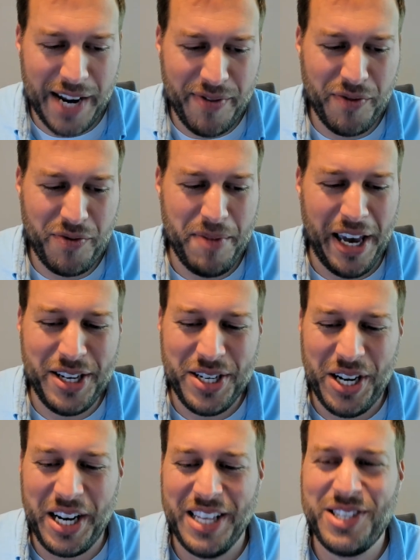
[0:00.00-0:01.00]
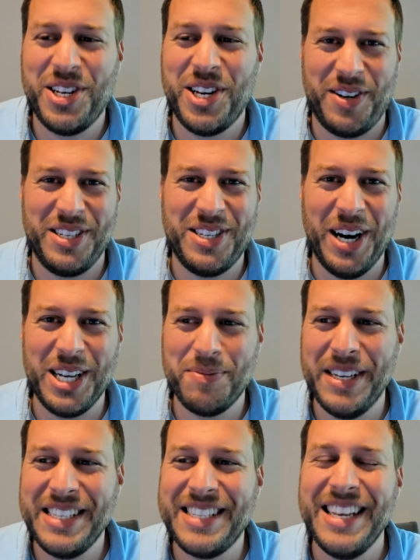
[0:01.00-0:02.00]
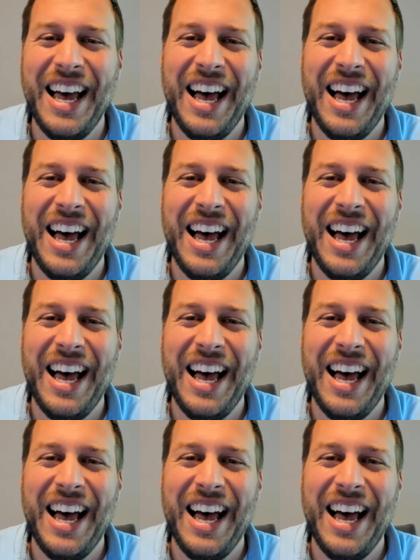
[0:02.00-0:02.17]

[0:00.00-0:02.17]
of information on engineering judgments.